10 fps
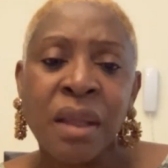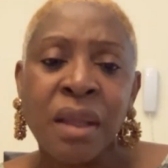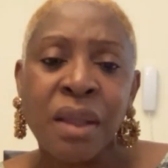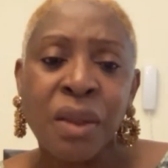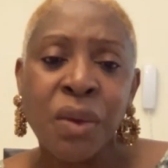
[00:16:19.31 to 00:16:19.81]

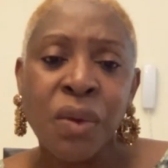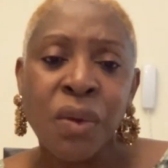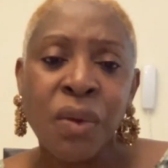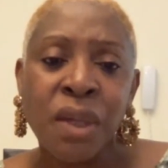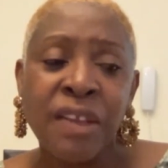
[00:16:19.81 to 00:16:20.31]

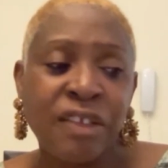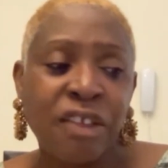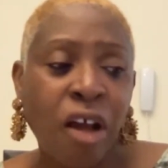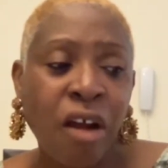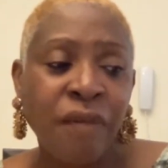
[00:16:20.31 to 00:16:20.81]
He
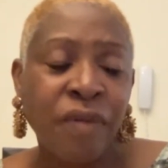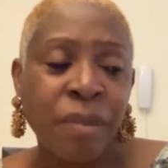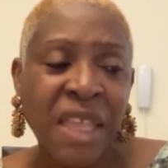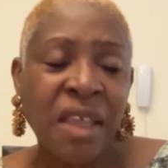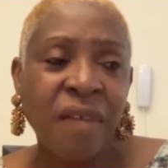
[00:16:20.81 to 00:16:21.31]
starved
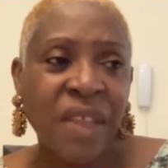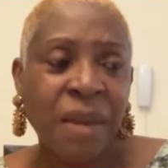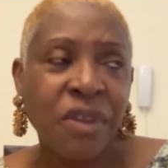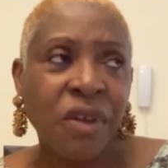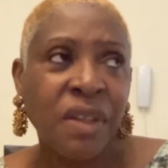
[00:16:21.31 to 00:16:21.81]
many of
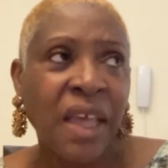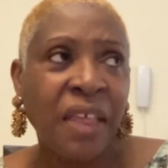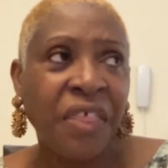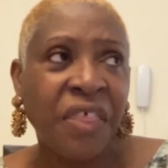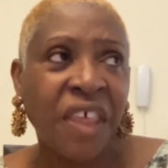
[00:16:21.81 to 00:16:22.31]
them to
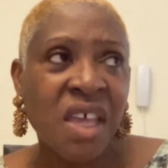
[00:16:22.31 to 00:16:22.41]
death.